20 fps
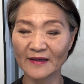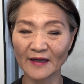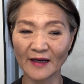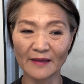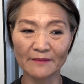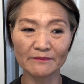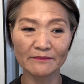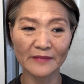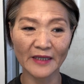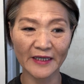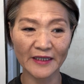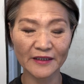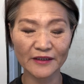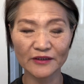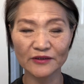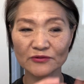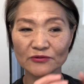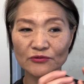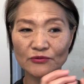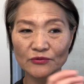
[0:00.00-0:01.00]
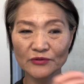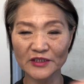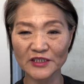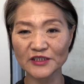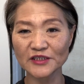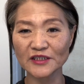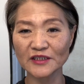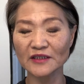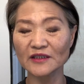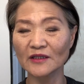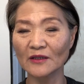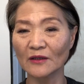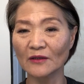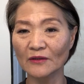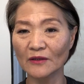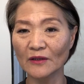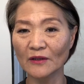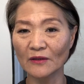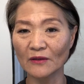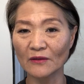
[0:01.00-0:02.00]
and make you reaching your
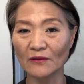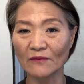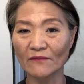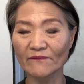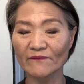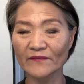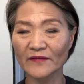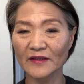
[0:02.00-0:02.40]
goal